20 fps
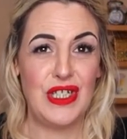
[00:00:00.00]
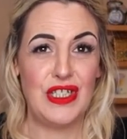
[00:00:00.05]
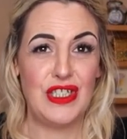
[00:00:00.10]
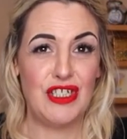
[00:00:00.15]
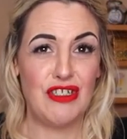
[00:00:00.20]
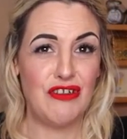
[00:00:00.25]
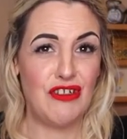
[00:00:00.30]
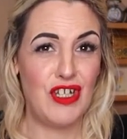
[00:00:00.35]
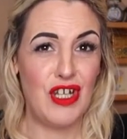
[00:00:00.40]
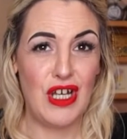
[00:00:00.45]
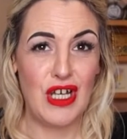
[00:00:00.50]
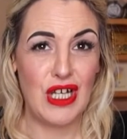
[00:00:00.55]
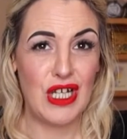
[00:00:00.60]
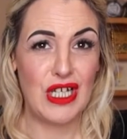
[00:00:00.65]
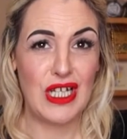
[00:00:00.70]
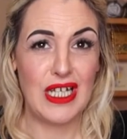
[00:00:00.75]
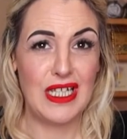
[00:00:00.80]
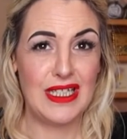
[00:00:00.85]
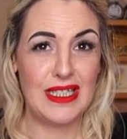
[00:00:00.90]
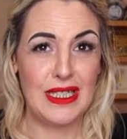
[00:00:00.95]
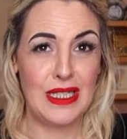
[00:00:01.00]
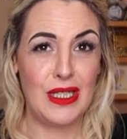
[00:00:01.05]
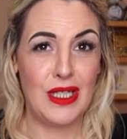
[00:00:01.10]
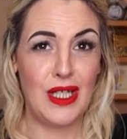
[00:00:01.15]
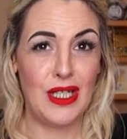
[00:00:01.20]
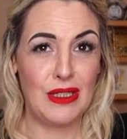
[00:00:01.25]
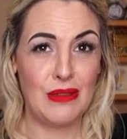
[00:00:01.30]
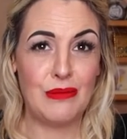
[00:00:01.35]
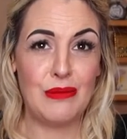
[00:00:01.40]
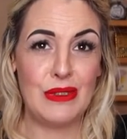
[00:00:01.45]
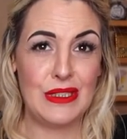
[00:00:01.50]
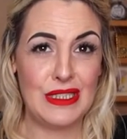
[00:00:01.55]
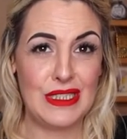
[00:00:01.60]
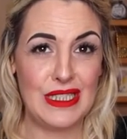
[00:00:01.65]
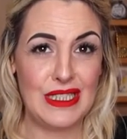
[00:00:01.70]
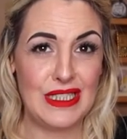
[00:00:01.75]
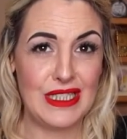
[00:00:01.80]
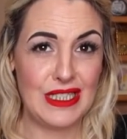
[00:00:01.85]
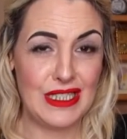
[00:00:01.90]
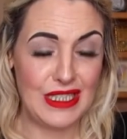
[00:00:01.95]
They're not getting the enlightenment
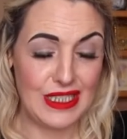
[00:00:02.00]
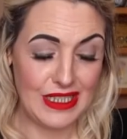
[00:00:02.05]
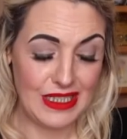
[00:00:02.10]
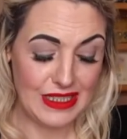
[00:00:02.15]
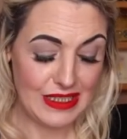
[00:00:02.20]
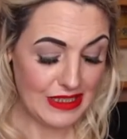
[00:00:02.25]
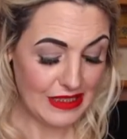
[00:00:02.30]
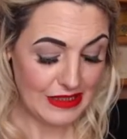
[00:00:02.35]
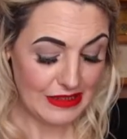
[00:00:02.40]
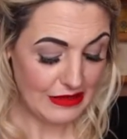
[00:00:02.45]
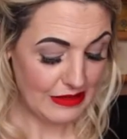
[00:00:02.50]
that they need.